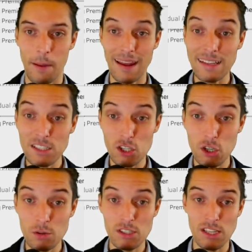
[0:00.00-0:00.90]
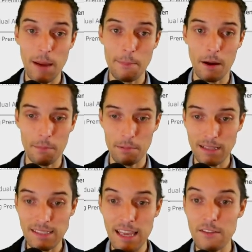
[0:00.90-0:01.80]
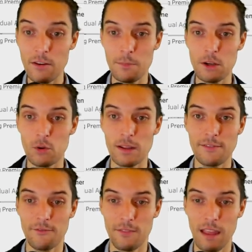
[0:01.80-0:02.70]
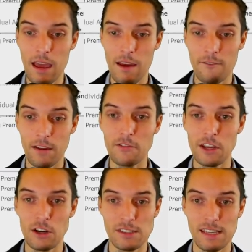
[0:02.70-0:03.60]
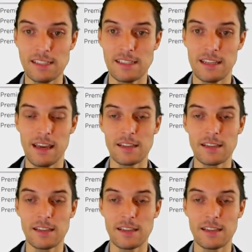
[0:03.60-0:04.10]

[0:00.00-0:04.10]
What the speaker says: And it's a huge step up, let's say even between 50 or 60.